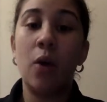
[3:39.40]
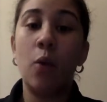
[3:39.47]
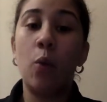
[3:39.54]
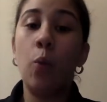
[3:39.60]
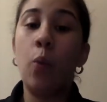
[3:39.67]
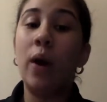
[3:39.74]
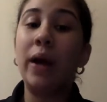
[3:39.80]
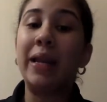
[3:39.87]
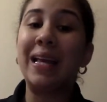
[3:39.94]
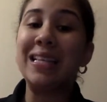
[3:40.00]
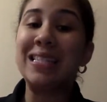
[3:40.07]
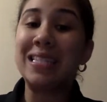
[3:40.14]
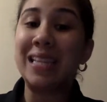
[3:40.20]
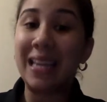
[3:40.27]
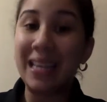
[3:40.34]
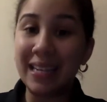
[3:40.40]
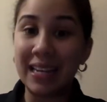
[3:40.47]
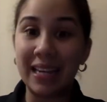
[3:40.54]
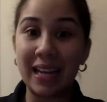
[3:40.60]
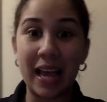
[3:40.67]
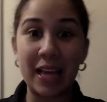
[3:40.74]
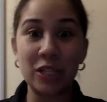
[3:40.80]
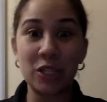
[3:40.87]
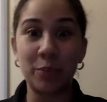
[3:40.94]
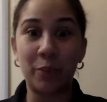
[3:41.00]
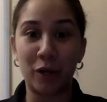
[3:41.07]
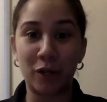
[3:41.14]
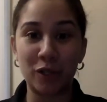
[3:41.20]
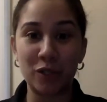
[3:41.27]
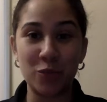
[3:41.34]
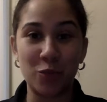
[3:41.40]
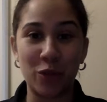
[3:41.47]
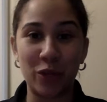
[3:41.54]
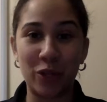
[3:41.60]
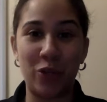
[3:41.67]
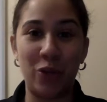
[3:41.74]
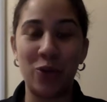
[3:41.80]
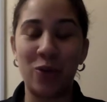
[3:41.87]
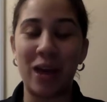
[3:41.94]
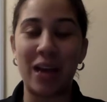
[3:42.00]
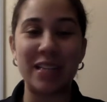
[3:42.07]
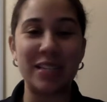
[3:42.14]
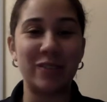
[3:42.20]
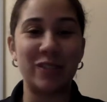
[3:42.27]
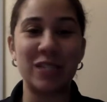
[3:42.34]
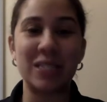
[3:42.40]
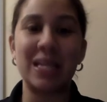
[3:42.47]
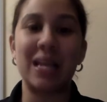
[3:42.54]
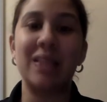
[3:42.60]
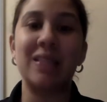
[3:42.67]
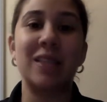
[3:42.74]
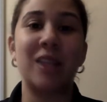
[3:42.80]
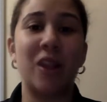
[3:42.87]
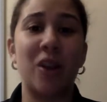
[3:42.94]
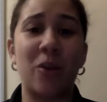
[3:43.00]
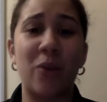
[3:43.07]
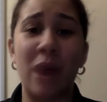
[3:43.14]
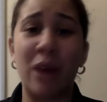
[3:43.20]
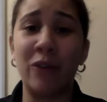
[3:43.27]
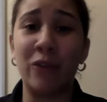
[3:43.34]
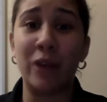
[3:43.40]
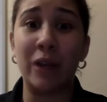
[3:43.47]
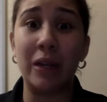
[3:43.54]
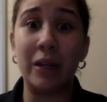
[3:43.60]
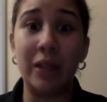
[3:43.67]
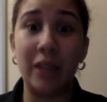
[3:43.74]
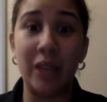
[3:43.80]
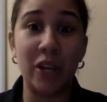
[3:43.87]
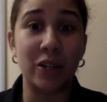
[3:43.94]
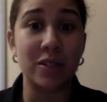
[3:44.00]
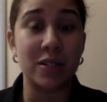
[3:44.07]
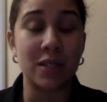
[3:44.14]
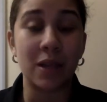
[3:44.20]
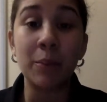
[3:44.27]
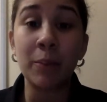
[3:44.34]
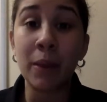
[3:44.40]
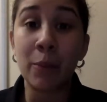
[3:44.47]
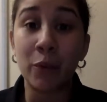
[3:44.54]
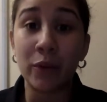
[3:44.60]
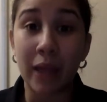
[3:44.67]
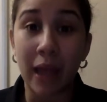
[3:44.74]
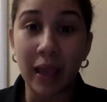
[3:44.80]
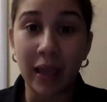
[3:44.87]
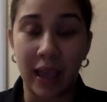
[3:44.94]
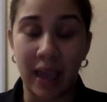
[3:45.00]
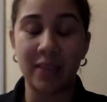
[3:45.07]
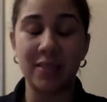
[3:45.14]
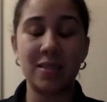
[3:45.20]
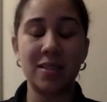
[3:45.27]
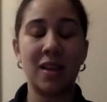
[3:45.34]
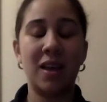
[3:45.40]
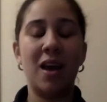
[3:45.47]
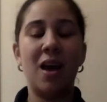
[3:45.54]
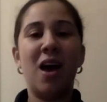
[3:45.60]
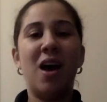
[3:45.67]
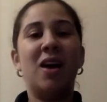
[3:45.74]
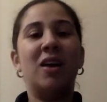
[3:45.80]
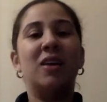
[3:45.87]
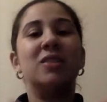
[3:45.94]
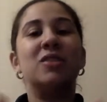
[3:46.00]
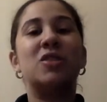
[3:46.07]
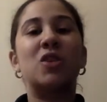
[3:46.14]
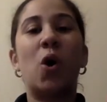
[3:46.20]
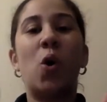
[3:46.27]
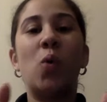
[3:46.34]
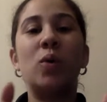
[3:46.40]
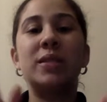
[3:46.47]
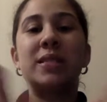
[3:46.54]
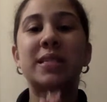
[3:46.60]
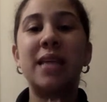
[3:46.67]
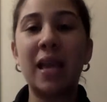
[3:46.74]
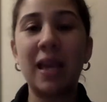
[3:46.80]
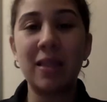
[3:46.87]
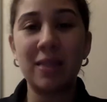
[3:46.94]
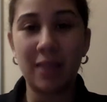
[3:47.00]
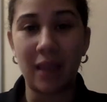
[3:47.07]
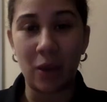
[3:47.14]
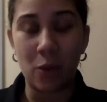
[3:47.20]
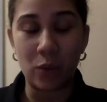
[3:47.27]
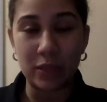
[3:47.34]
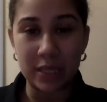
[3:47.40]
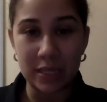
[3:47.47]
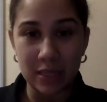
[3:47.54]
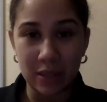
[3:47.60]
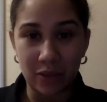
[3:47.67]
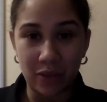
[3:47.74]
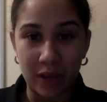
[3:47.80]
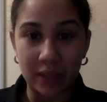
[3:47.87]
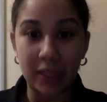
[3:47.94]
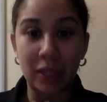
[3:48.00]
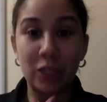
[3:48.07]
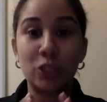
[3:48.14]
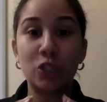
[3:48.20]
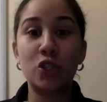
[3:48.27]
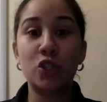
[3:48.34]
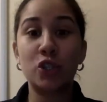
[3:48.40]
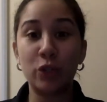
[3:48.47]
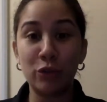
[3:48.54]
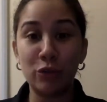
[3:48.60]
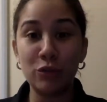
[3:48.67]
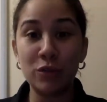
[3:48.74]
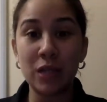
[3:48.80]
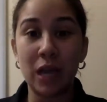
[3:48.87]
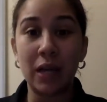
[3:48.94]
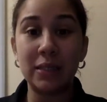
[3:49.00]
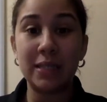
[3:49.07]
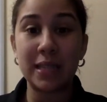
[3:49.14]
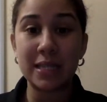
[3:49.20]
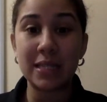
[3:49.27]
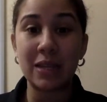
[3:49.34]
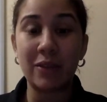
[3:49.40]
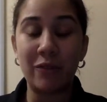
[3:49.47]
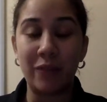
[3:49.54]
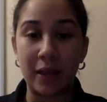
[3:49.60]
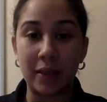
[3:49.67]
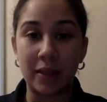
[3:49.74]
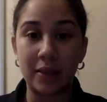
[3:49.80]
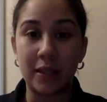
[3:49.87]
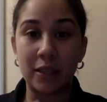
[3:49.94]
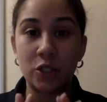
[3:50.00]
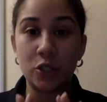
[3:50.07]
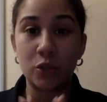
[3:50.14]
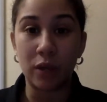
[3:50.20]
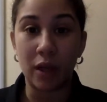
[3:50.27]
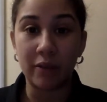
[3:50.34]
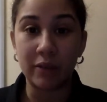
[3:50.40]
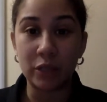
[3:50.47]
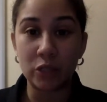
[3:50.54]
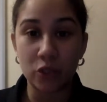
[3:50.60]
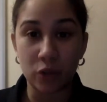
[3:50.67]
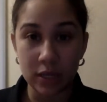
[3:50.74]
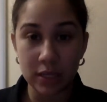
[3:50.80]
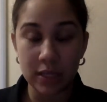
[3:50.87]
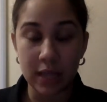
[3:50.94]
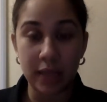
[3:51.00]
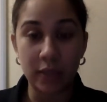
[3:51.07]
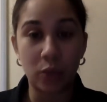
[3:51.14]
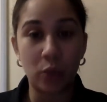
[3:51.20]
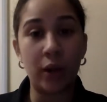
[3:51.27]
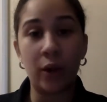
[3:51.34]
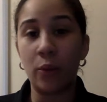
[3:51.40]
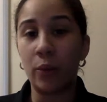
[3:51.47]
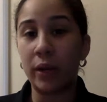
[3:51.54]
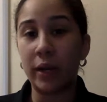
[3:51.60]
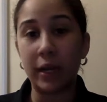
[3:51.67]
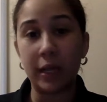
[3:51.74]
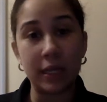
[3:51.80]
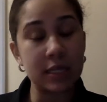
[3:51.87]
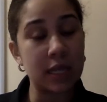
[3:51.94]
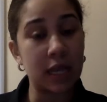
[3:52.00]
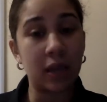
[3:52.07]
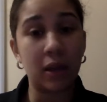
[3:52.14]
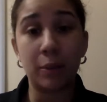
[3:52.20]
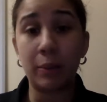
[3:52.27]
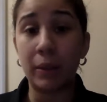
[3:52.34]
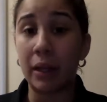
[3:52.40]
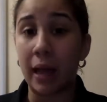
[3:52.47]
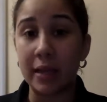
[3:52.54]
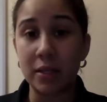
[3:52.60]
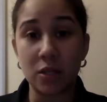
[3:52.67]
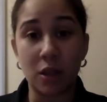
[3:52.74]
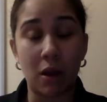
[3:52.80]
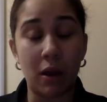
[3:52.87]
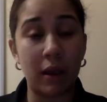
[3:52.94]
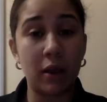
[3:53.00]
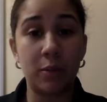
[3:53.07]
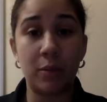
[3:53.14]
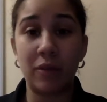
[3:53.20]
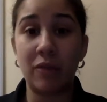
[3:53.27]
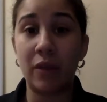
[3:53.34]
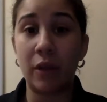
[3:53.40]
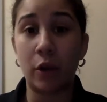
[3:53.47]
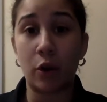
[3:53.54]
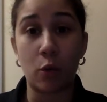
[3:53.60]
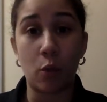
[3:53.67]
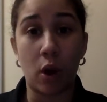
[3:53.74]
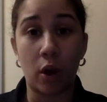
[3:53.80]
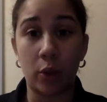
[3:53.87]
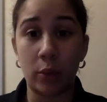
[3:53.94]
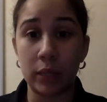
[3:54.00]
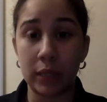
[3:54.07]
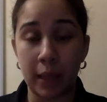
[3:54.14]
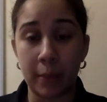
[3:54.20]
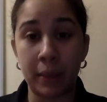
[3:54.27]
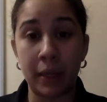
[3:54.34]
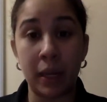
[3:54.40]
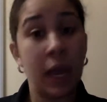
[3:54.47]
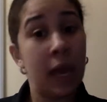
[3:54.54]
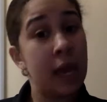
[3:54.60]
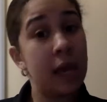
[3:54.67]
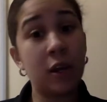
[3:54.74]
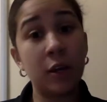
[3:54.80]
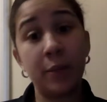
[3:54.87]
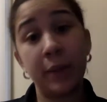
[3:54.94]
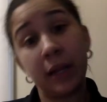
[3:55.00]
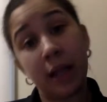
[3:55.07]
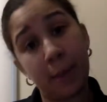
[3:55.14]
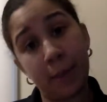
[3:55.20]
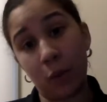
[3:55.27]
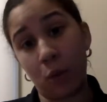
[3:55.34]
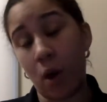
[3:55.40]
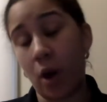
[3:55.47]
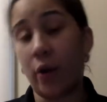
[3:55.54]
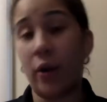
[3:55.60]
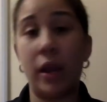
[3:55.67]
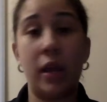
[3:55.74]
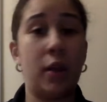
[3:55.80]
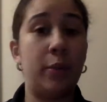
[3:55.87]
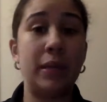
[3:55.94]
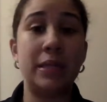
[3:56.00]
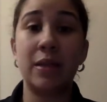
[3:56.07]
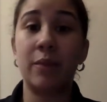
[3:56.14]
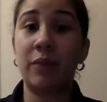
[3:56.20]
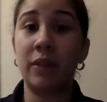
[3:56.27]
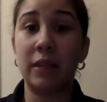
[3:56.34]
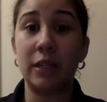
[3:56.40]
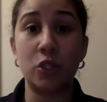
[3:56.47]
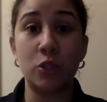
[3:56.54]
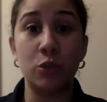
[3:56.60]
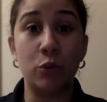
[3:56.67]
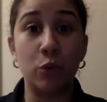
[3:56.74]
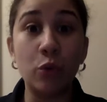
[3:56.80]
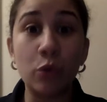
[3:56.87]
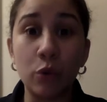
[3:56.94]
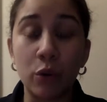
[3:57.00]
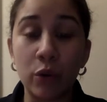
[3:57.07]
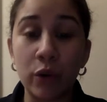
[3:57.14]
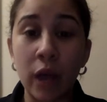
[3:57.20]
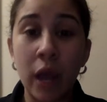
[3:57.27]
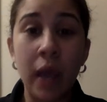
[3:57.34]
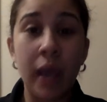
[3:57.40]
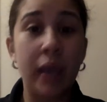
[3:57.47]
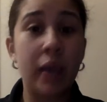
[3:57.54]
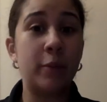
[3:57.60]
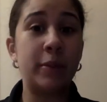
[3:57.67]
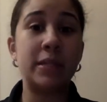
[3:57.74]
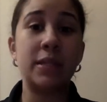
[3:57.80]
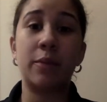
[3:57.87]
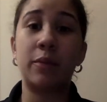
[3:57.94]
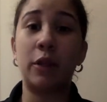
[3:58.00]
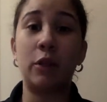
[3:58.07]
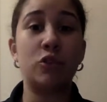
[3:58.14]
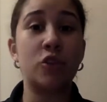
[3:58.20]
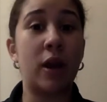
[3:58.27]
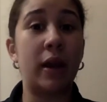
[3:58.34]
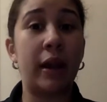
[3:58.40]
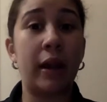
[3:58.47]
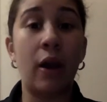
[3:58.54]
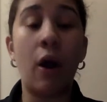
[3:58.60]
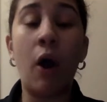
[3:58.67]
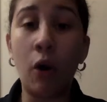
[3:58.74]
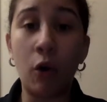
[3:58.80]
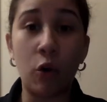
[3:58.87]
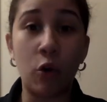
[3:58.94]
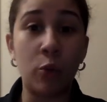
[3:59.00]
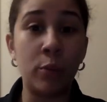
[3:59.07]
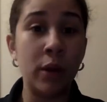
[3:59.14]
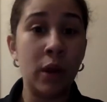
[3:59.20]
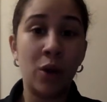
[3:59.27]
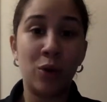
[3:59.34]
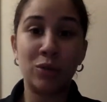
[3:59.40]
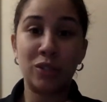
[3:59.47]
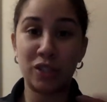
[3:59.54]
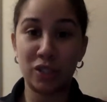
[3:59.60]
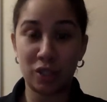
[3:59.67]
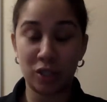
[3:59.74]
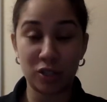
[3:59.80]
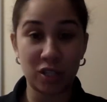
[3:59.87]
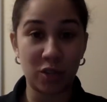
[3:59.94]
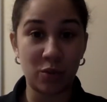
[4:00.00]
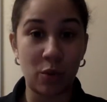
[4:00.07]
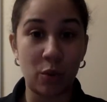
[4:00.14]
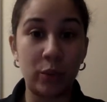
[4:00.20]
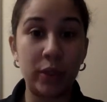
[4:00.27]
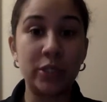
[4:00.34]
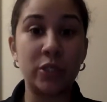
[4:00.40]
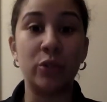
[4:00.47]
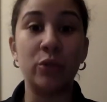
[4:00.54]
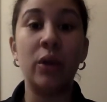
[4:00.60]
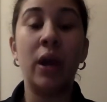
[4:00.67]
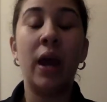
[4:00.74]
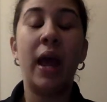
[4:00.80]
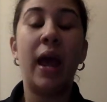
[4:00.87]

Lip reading: what is needed and to purge what you guys have just had sitting around for years, some people decades. So second thing when disinfecting, choose a disinfectant that you love and trust. I don't care what it is. It could be Lysol. It could be vinegar water with lemon. It could be lemon water. It could be something that you Googled. It could be something you tried at home, which is usually what we do,